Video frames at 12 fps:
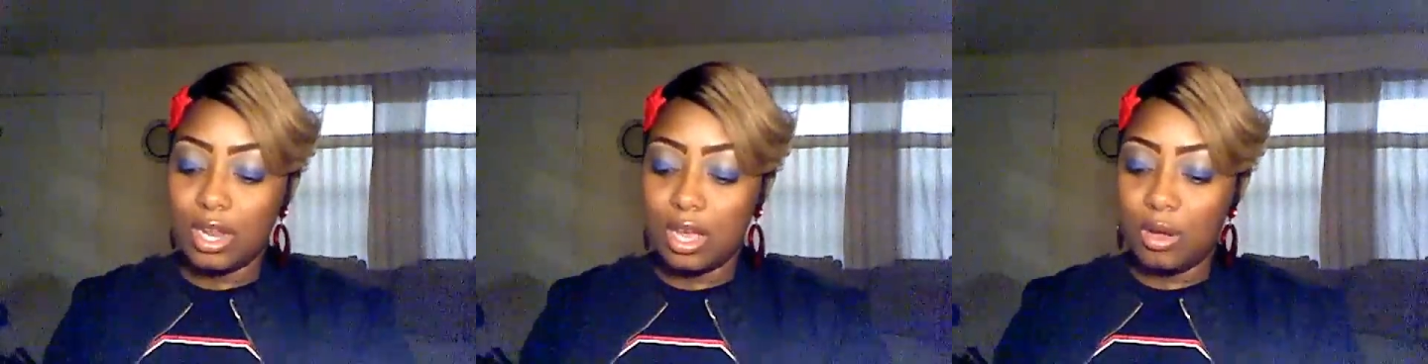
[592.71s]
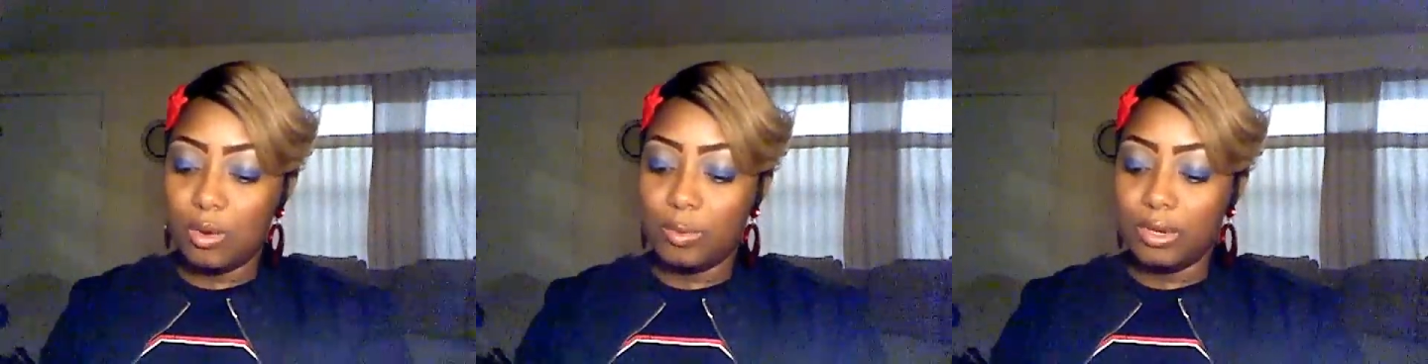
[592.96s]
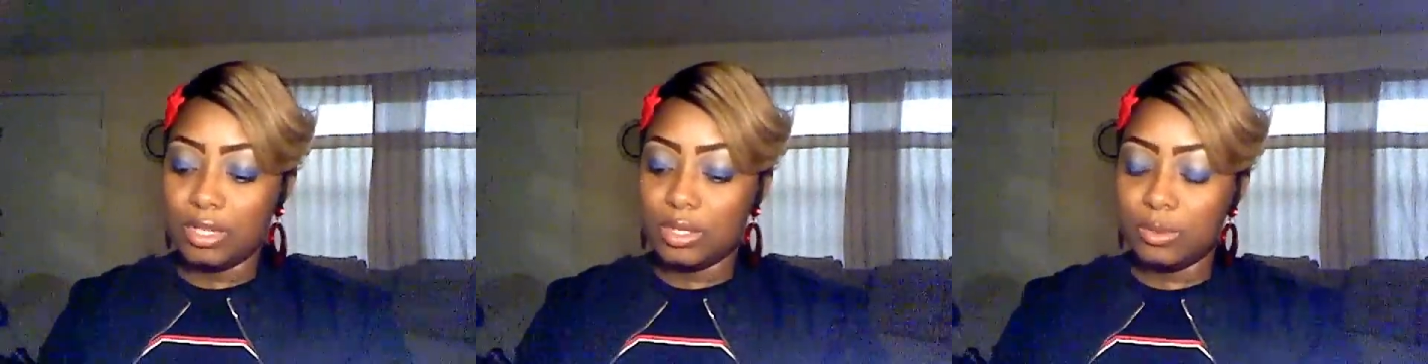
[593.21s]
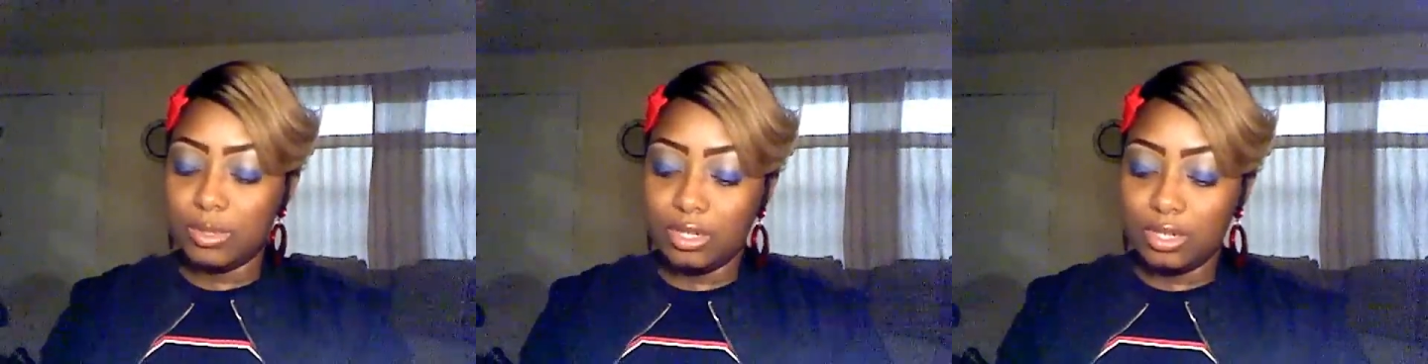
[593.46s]
I'll open
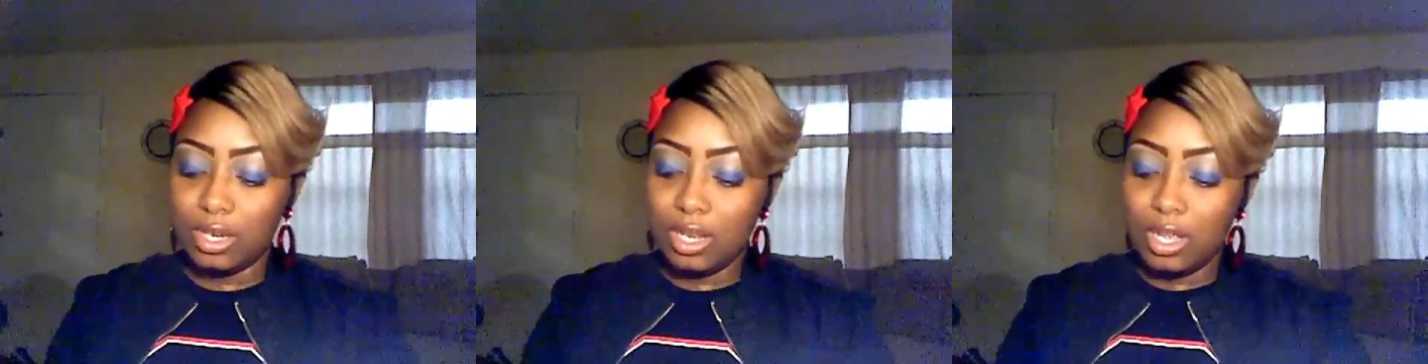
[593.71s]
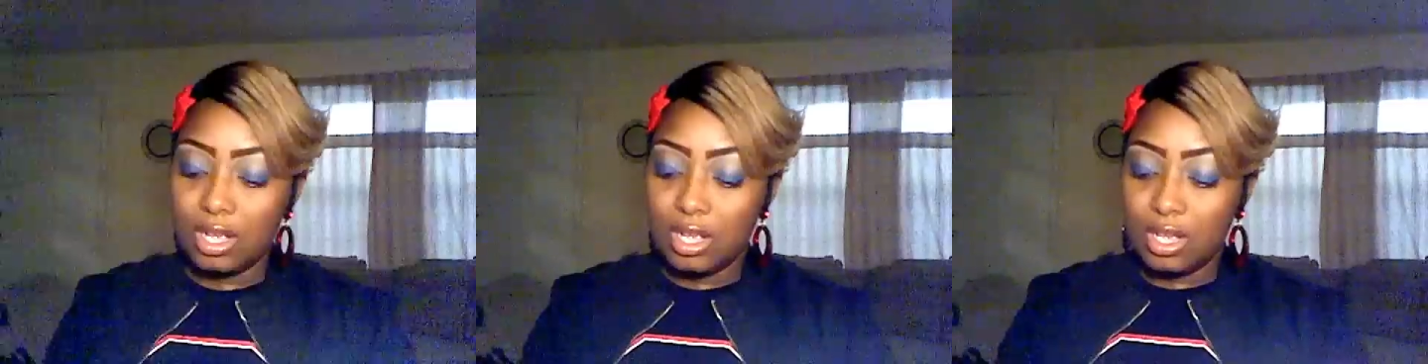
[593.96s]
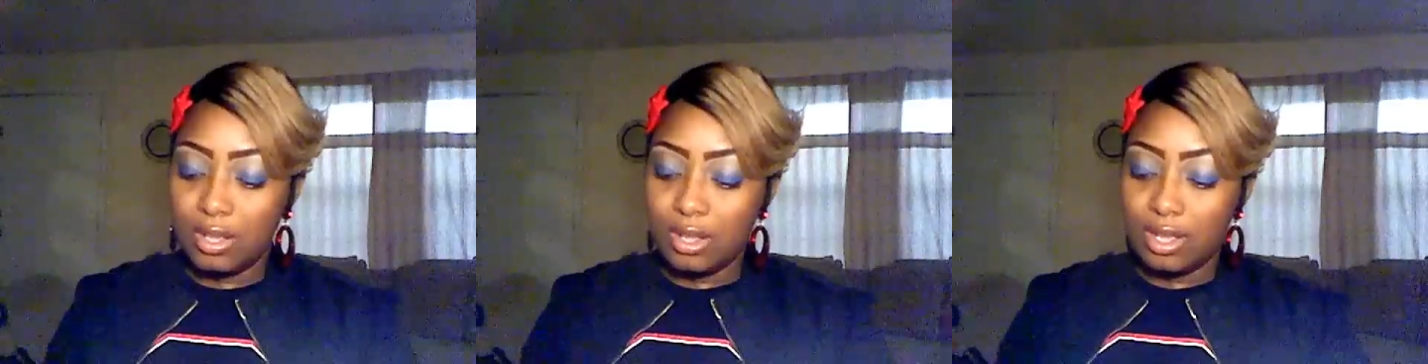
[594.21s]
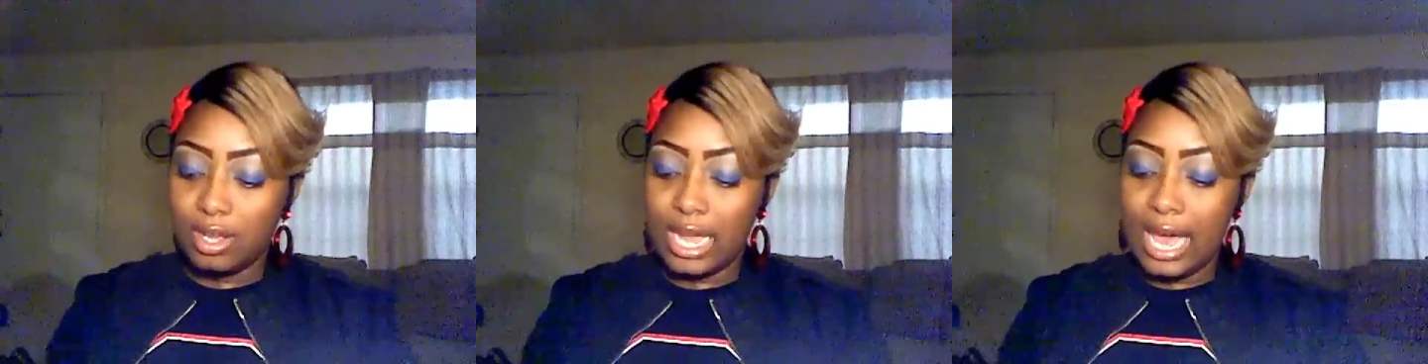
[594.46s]
this one.
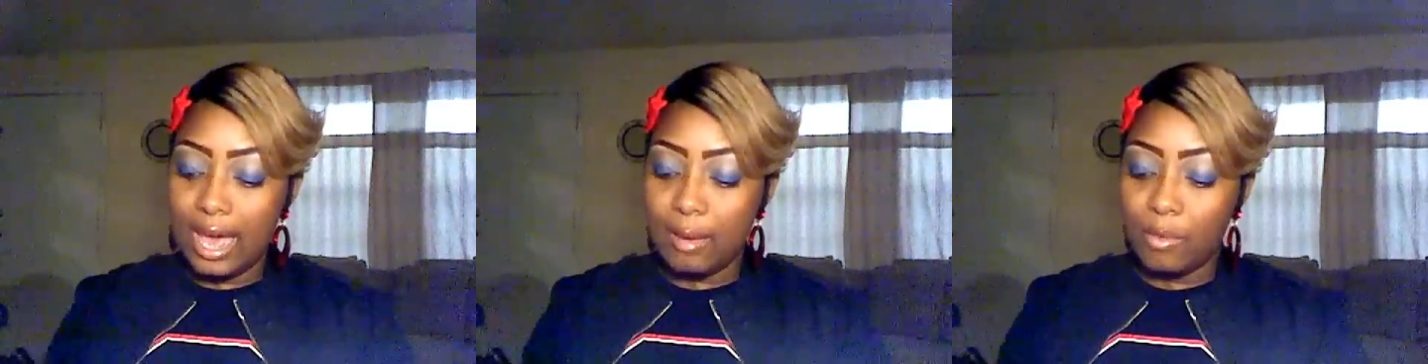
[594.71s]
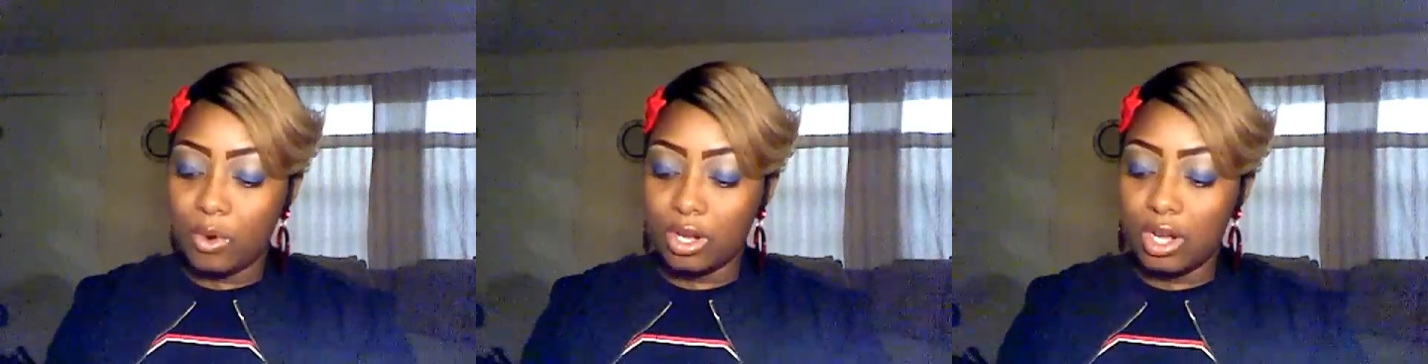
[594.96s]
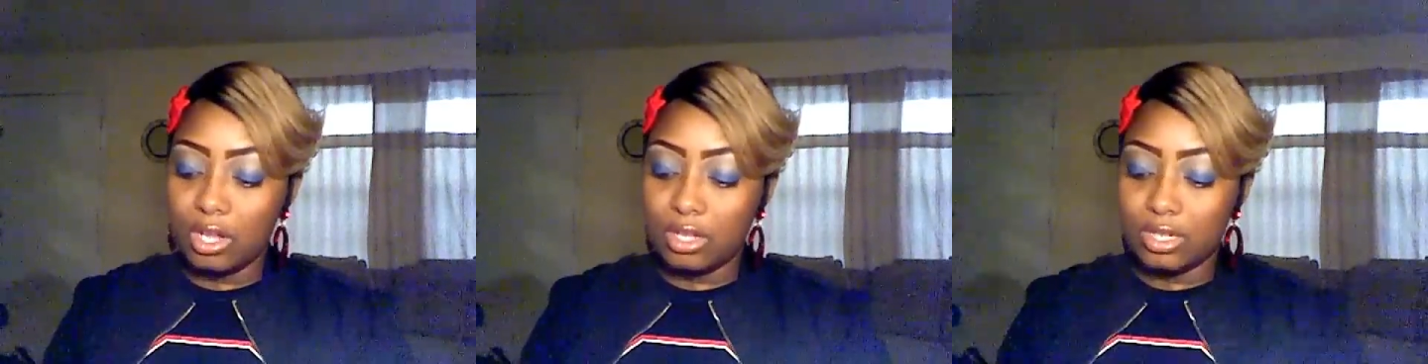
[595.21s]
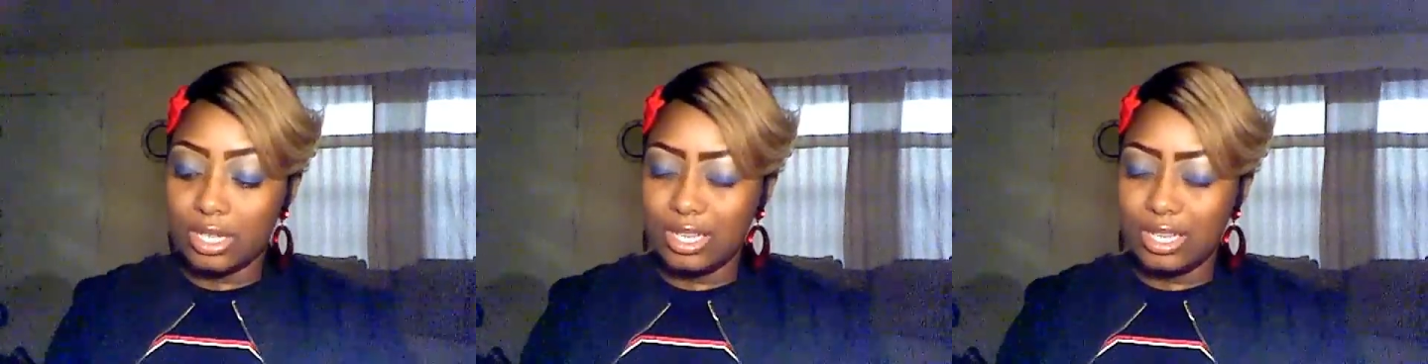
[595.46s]
And they had more colors.